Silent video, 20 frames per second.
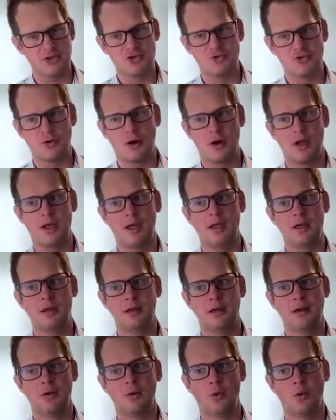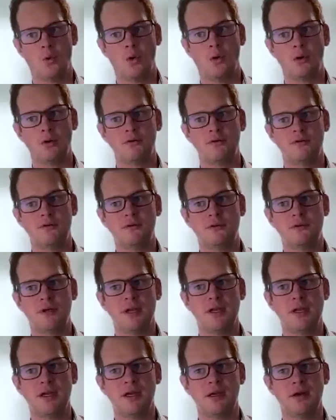trying or
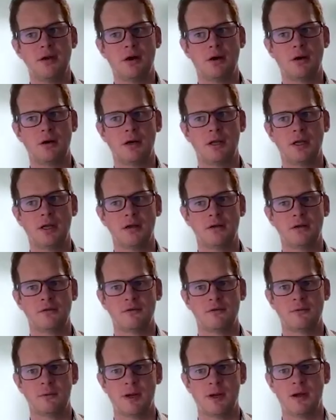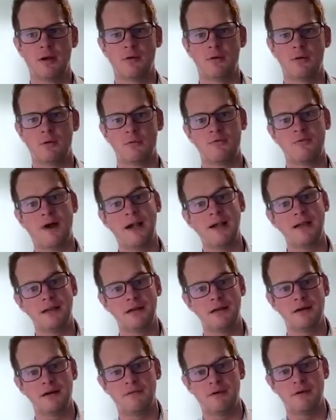getting our hands around or
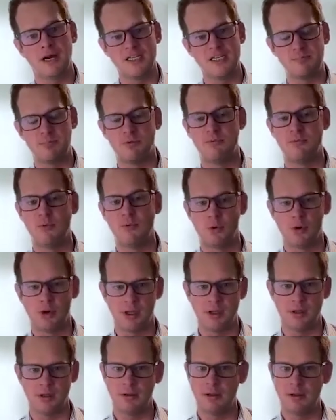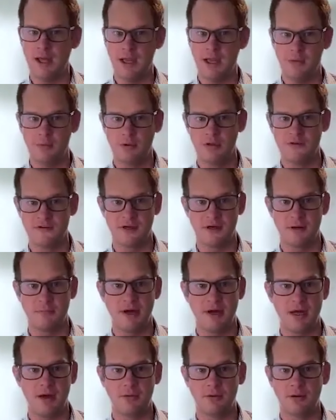finding a device before it A, runs out of
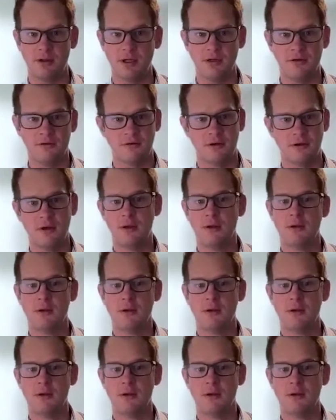batteries,